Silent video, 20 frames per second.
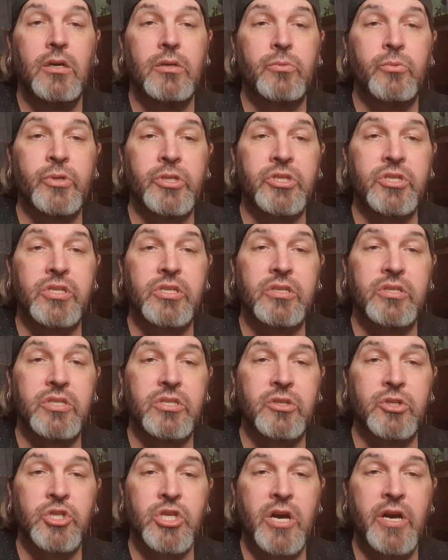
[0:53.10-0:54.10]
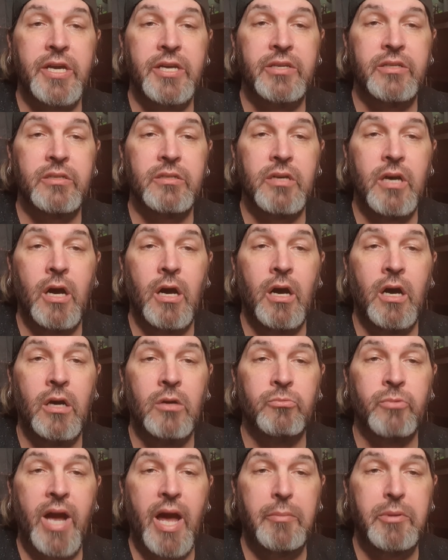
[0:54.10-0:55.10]
which is the giant
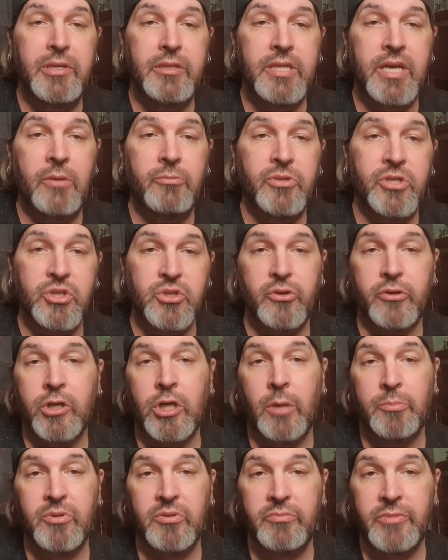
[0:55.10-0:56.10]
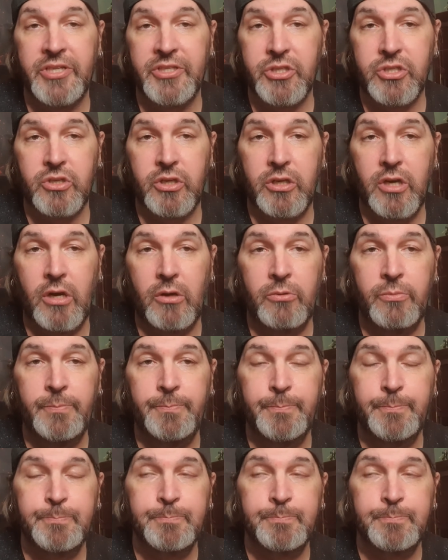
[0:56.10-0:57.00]
rabbit that we saw a couple of months ago.